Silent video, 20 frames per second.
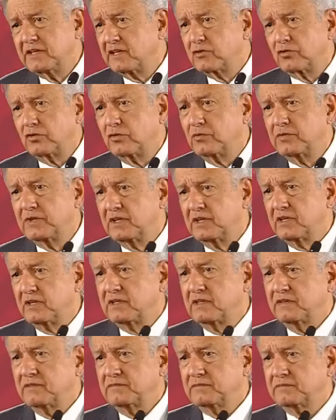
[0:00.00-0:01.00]
It means
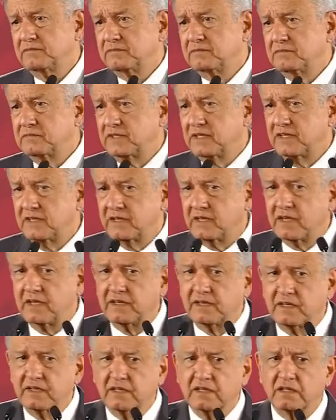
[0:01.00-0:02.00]
that the economy is
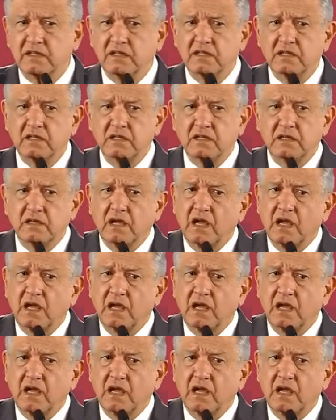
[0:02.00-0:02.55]
doing well.